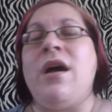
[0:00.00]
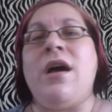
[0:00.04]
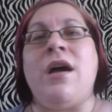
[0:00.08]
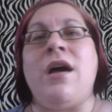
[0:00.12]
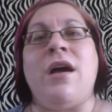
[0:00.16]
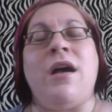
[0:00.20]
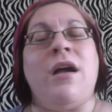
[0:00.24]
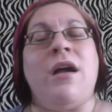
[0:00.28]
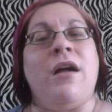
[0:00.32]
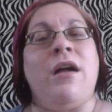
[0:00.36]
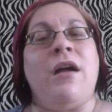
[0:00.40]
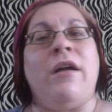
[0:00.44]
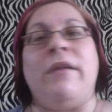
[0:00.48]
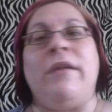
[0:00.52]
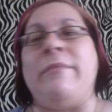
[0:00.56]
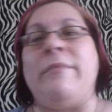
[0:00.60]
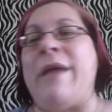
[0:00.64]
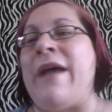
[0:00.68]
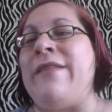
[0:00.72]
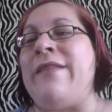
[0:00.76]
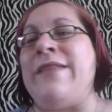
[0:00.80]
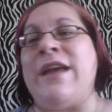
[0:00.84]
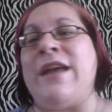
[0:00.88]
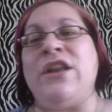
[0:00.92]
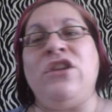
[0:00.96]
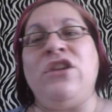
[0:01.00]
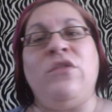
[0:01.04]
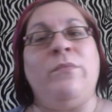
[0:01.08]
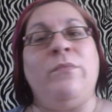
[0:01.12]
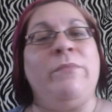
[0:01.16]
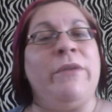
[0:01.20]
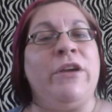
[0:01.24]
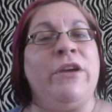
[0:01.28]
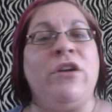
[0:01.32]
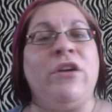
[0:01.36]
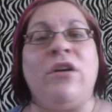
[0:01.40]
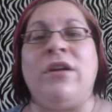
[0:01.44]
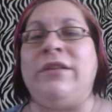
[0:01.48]
And then you
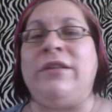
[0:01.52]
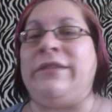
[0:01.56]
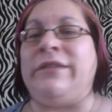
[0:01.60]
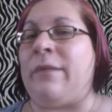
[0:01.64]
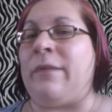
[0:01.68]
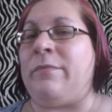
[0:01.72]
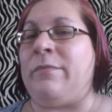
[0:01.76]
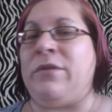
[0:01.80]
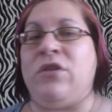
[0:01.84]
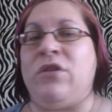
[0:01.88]
build up